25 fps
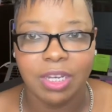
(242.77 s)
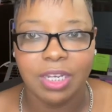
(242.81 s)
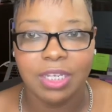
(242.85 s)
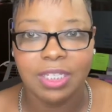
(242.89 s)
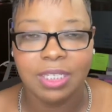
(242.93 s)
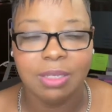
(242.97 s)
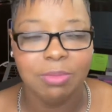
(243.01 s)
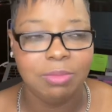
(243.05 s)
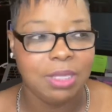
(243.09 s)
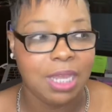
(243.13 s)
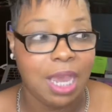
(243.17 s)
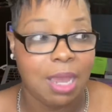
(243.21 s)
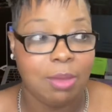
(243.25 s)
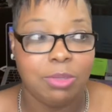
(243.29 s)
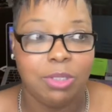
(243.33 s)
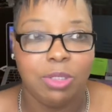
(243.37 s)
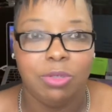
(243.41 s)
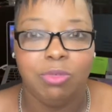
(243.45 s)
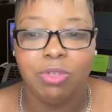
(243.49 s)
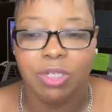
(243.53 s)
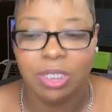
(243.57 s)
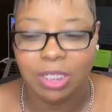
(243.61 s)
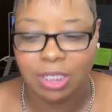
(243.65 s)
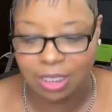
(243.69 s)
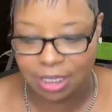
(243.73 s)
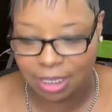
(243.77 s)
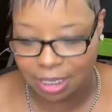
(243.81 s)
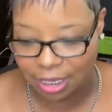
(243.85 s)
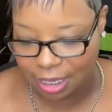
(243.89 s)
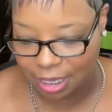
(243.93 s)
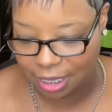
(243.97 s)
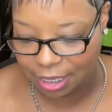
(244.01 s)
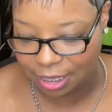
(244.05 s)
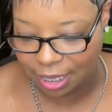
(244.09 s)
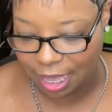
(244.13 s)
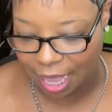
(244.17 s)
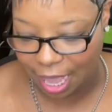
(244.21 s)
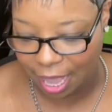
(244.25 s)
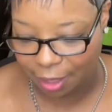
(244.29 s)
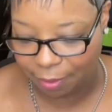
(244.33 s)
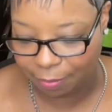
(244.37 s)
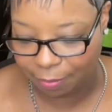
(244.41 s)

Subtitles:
Sometimes you just need that.